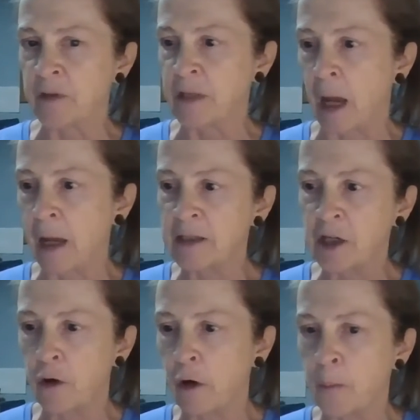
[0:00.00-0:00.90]

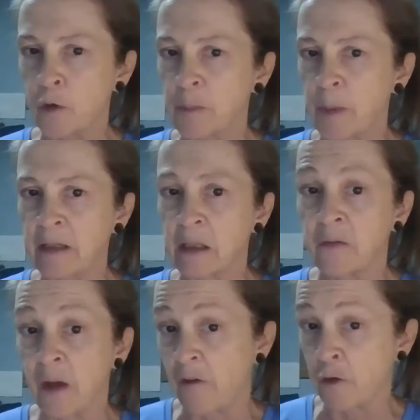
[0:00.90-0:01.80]
dietary
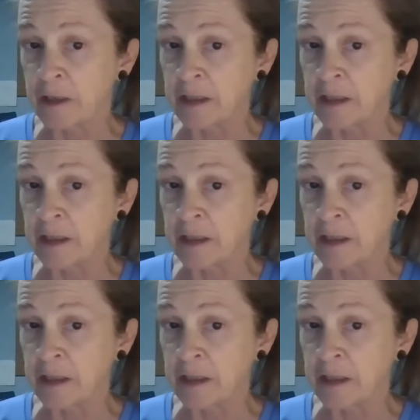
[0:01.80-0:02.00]
perspective every